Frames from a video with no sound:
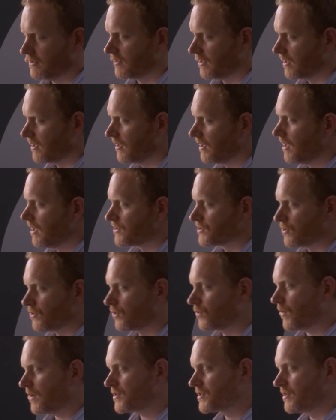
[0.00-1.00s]
Yeah. So
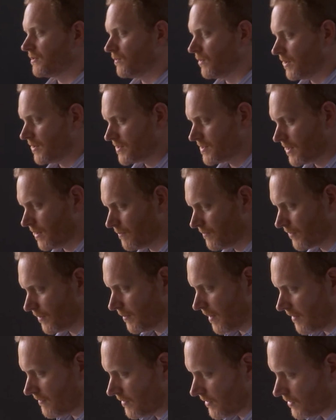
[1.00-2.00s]
the question was
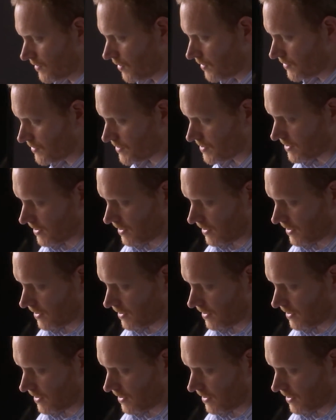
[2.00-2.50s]
from Everett Toes.